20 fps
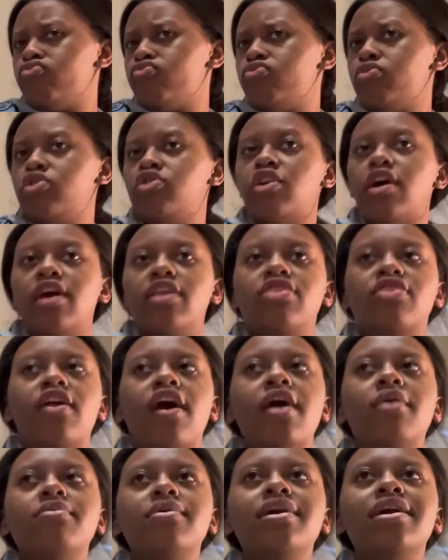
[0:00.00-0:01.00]
which I
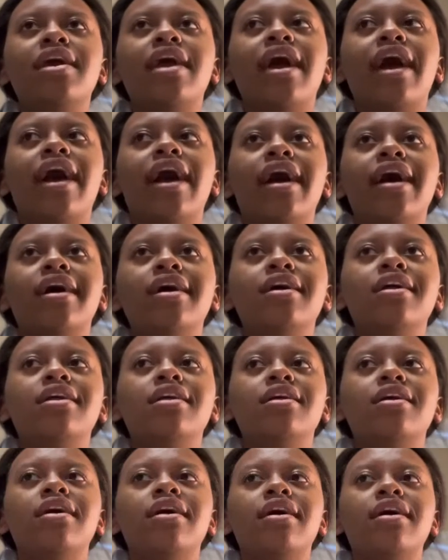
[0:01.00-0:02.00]
thought we
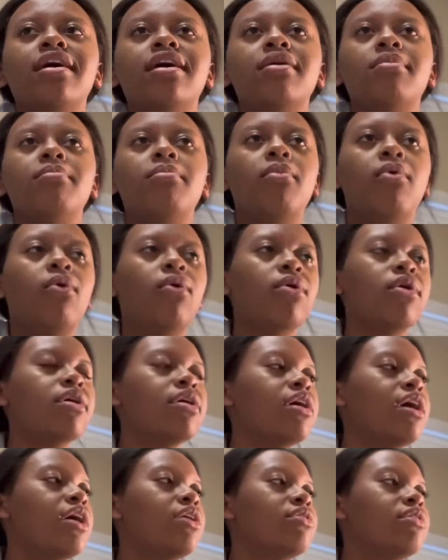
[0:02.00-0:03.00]
had
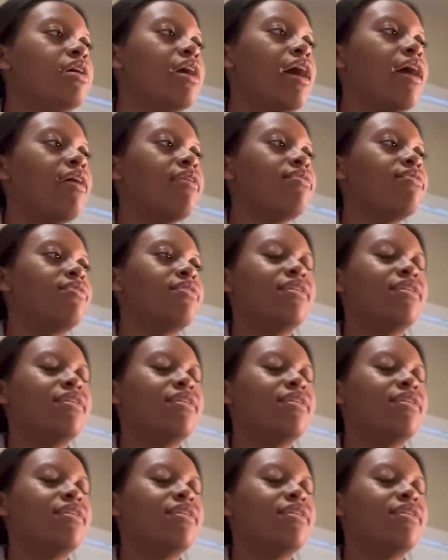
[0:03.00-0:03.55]
more. I only have.